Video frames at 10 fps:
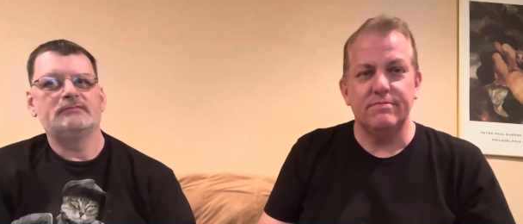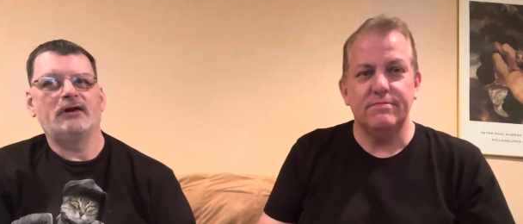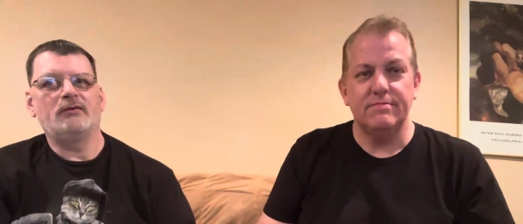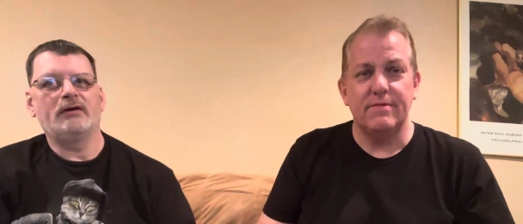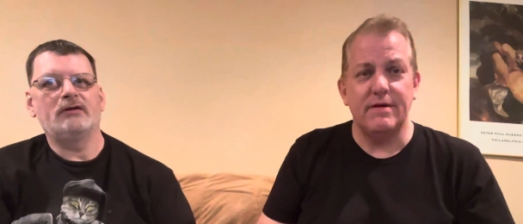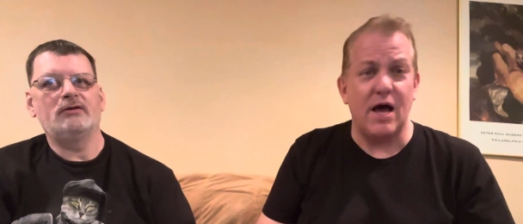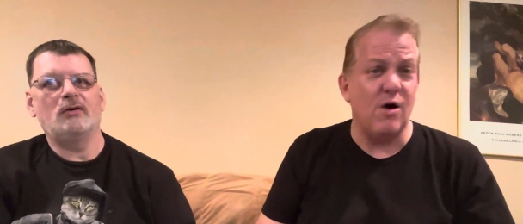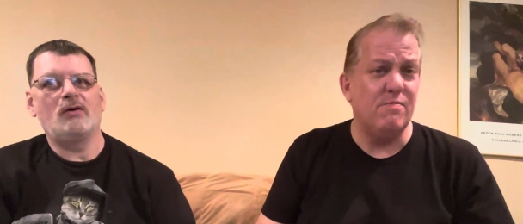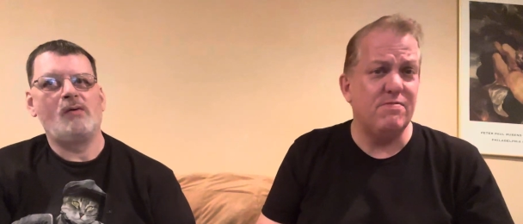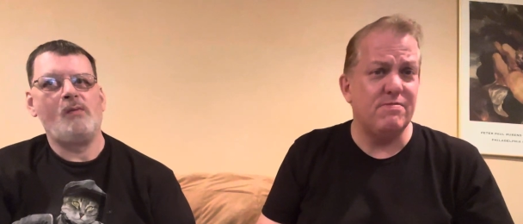Speaker 1: Yeah, we going to
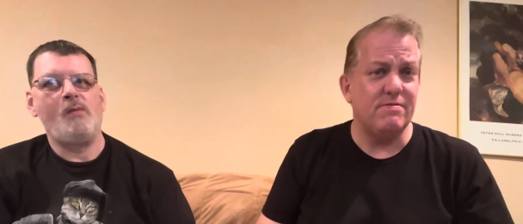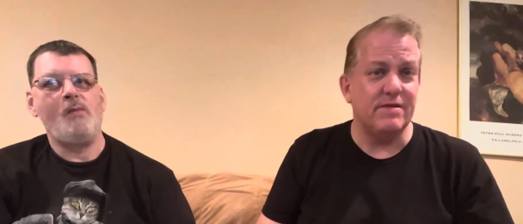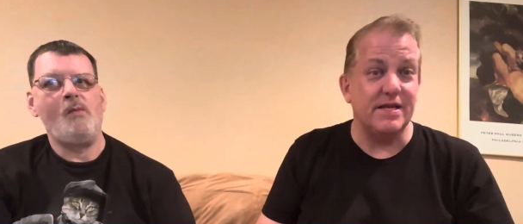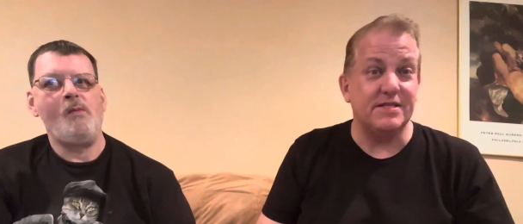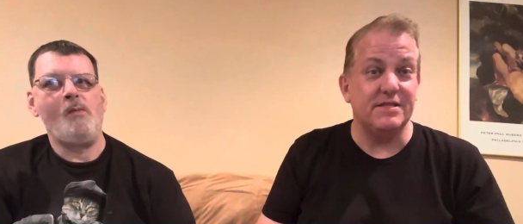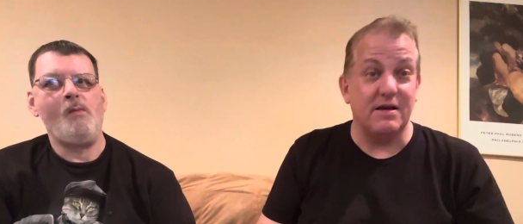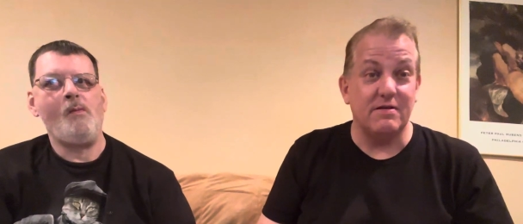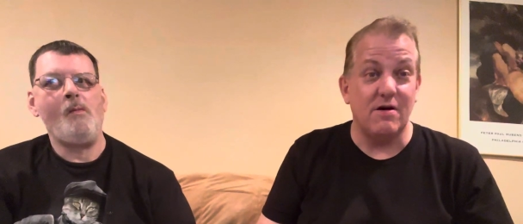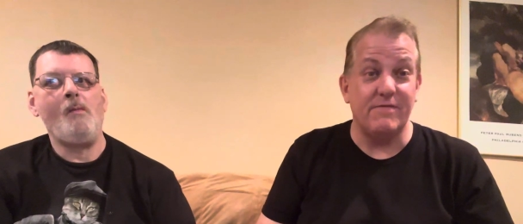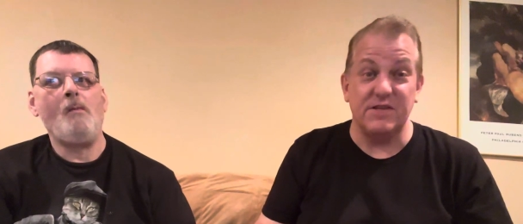help. Let's
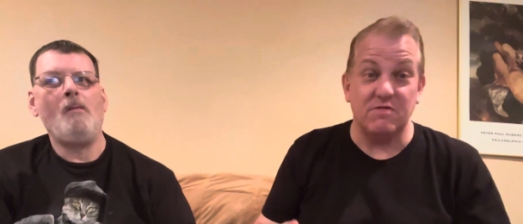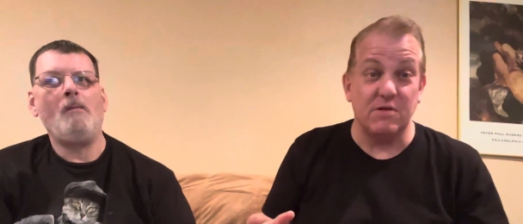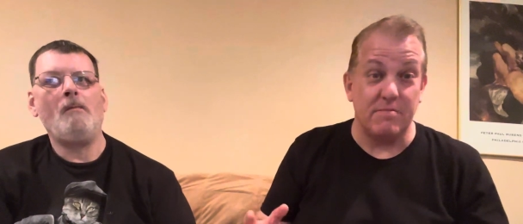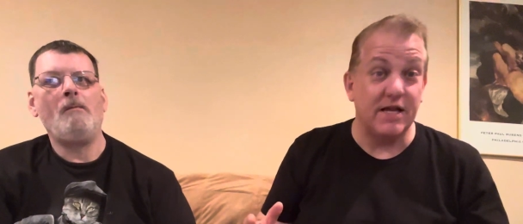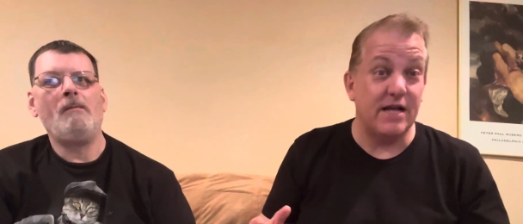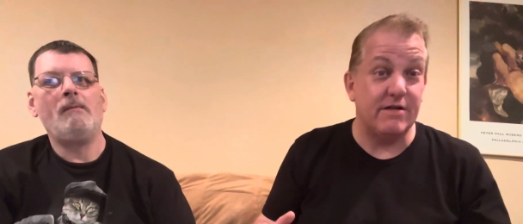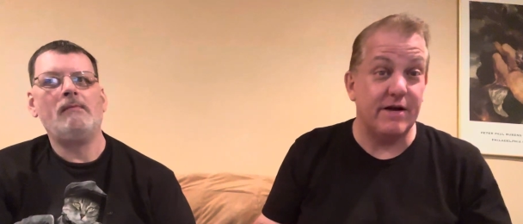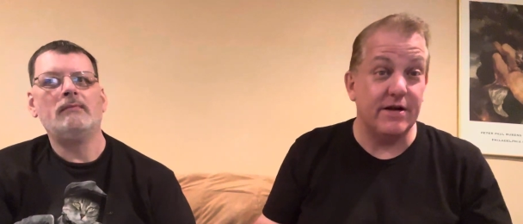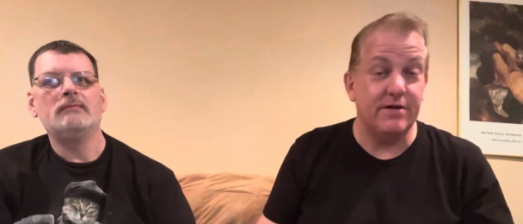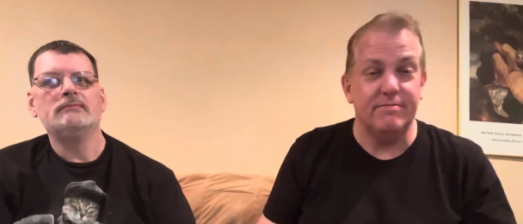Hopefully it's a really big
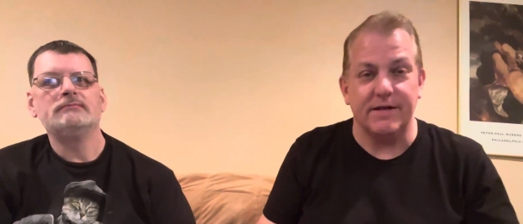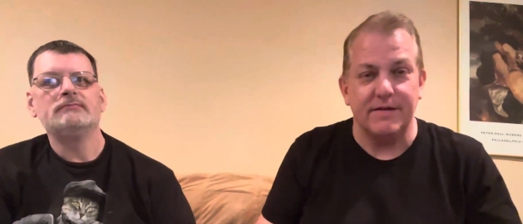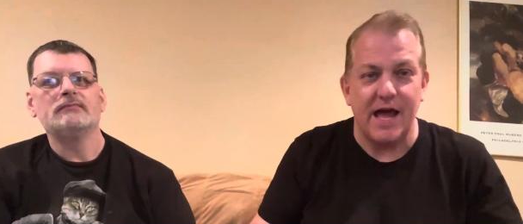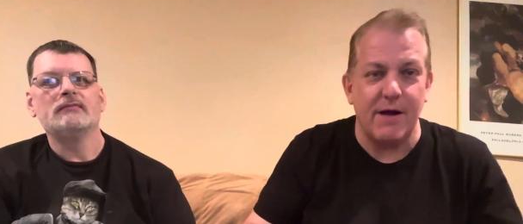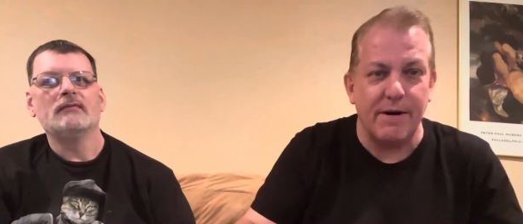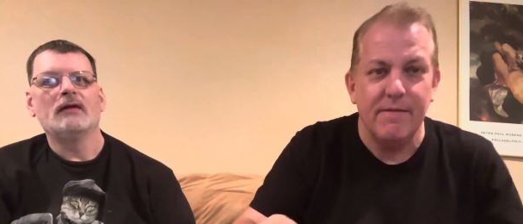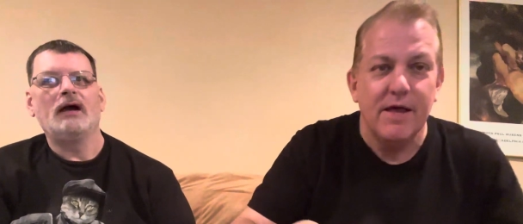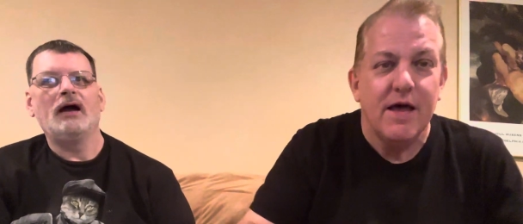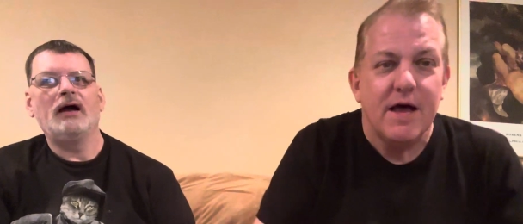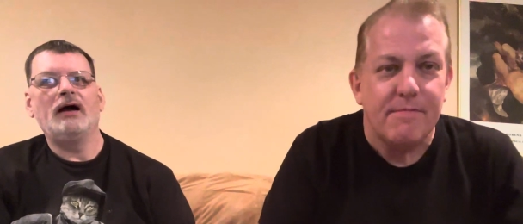lottery. Anyway,
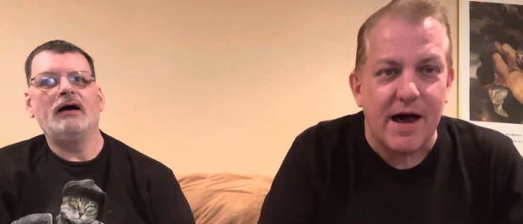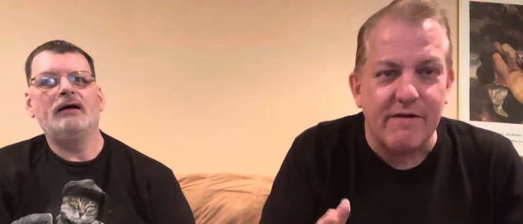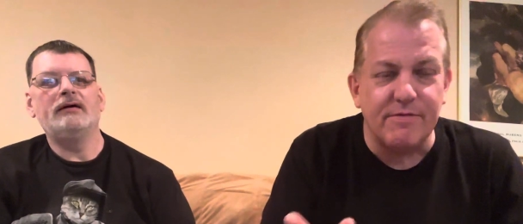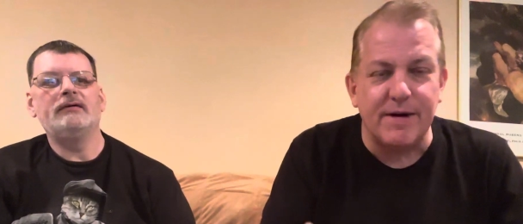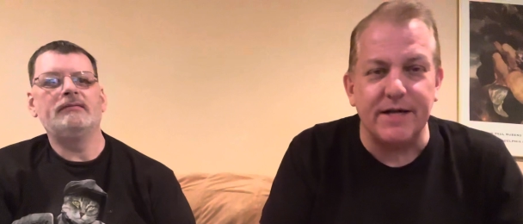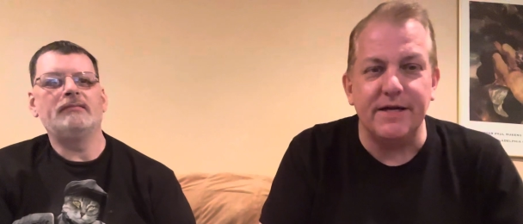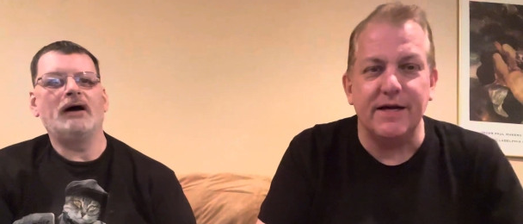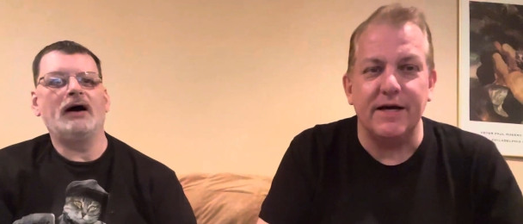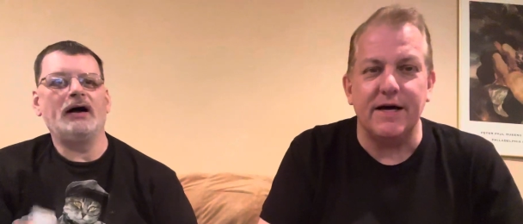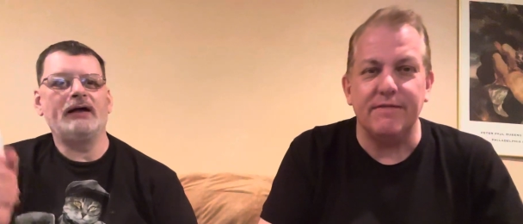bye everybody. Um,
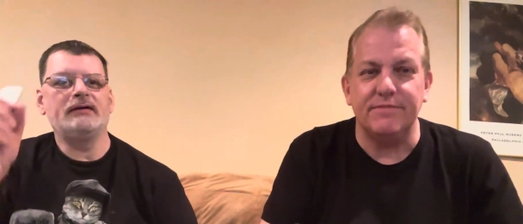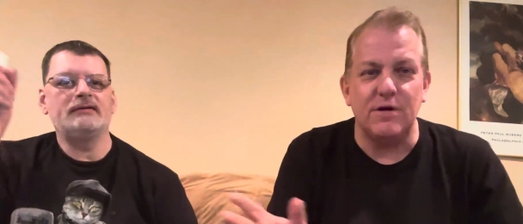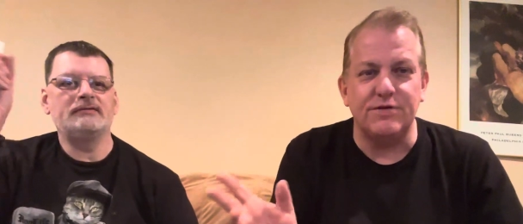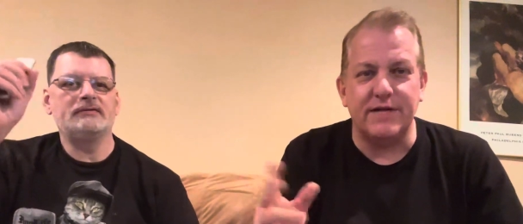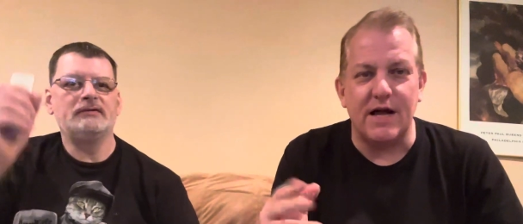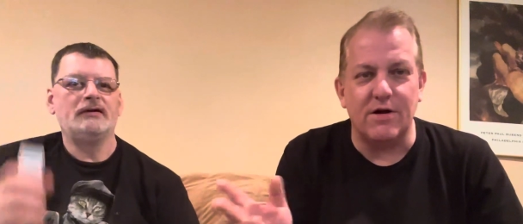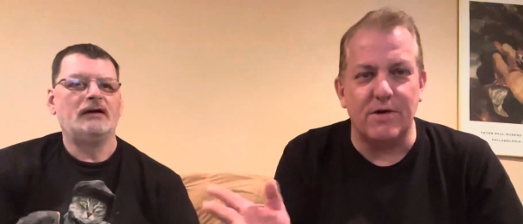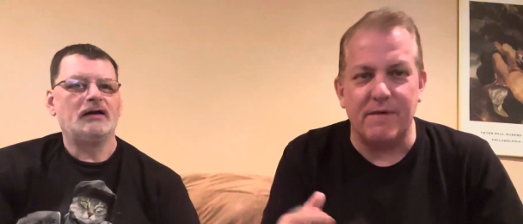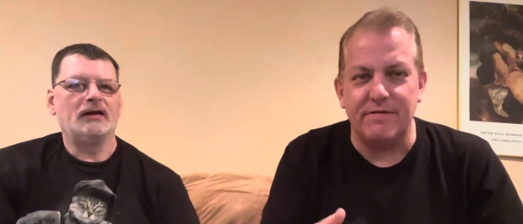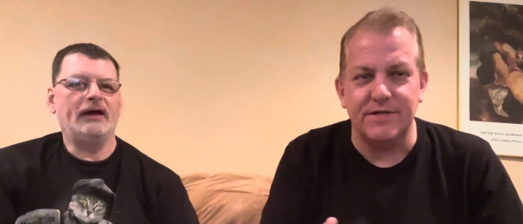bye. Um, don't drink
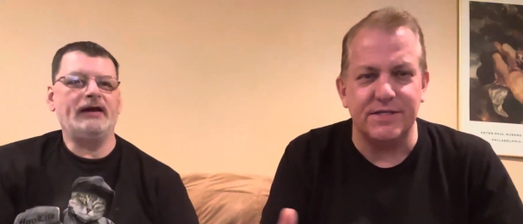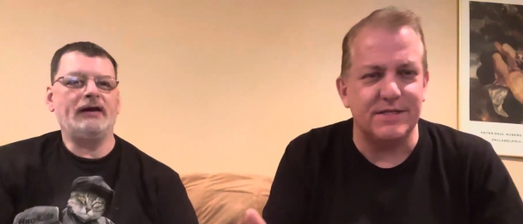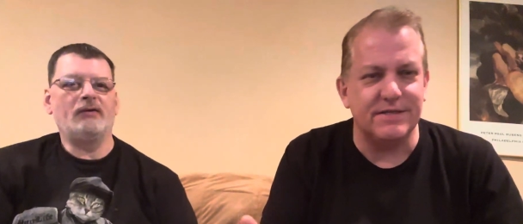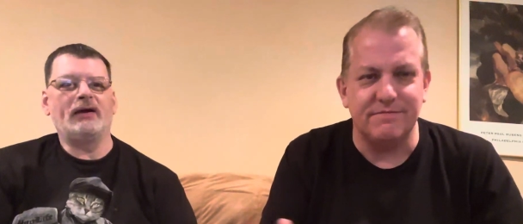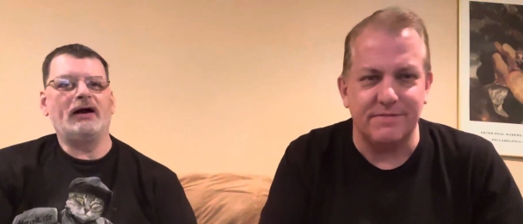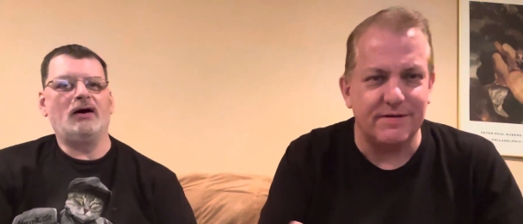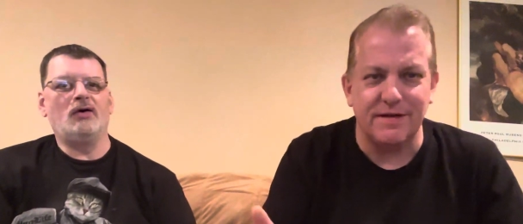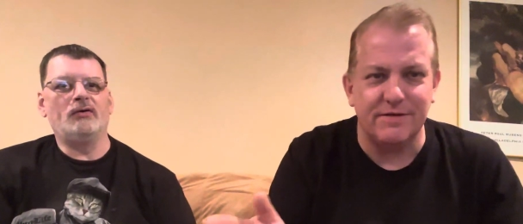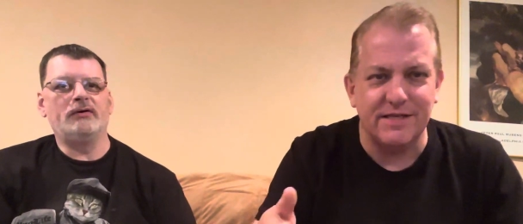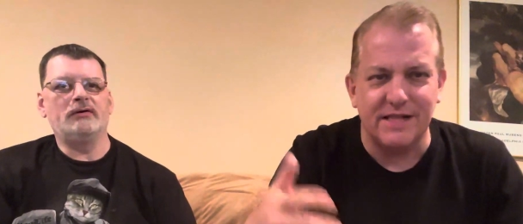alcohol. beverages. Lightning
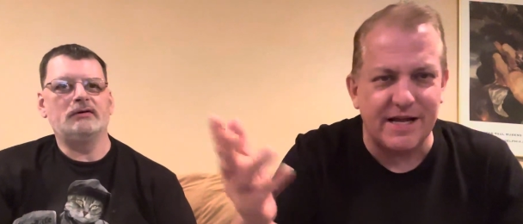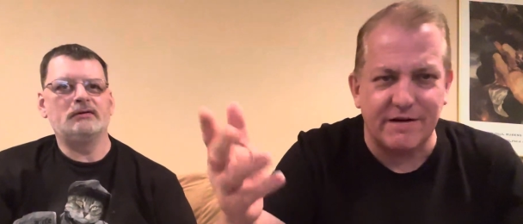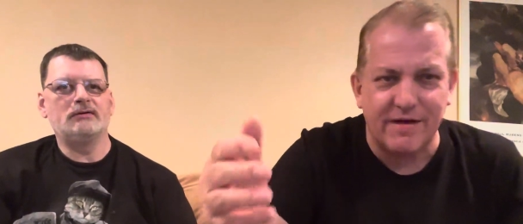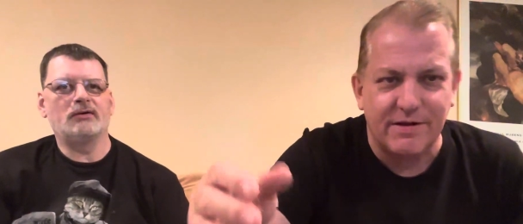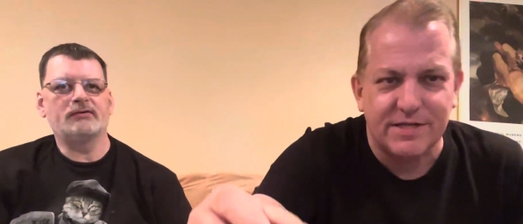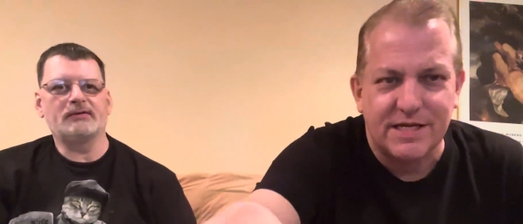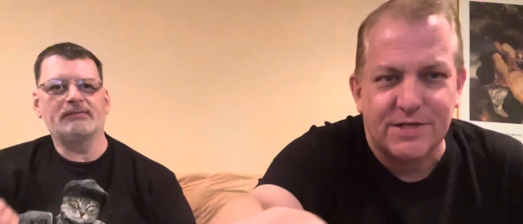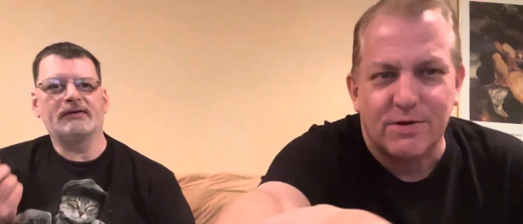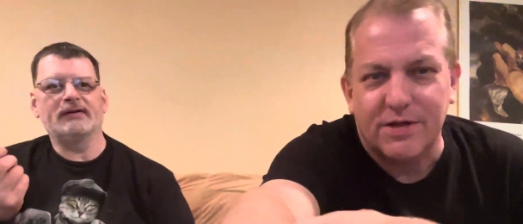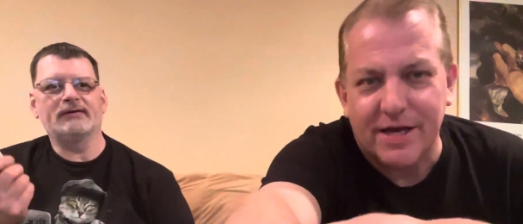round. lightning round. Let's
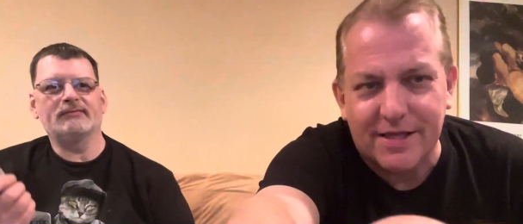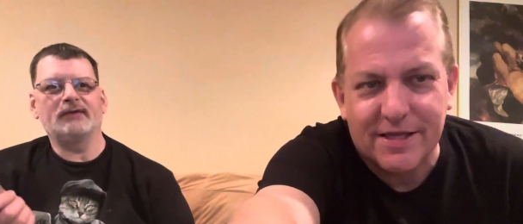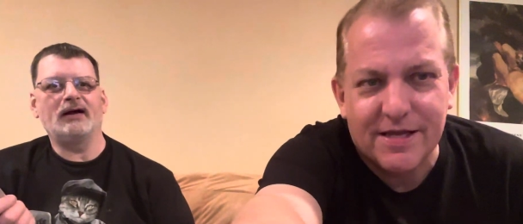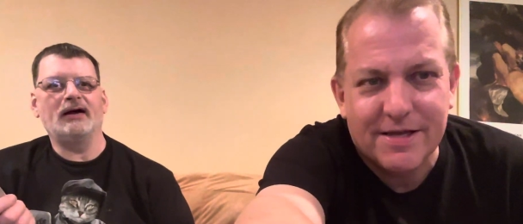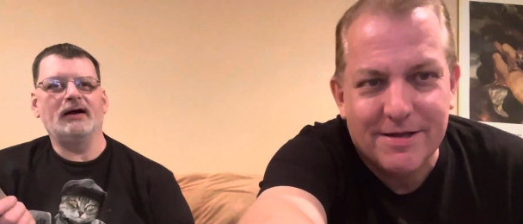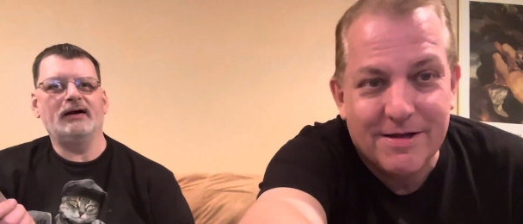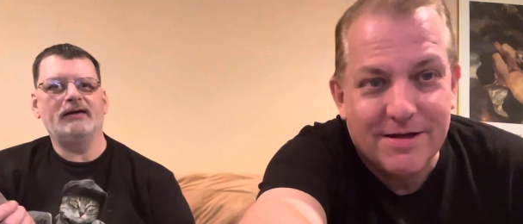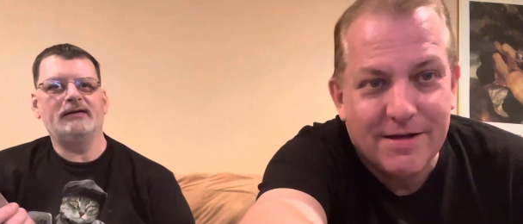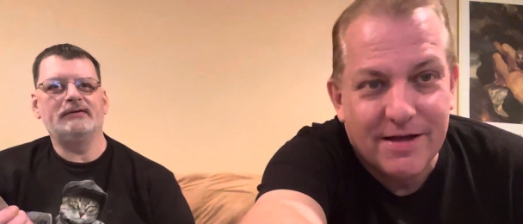not do all that. Bye.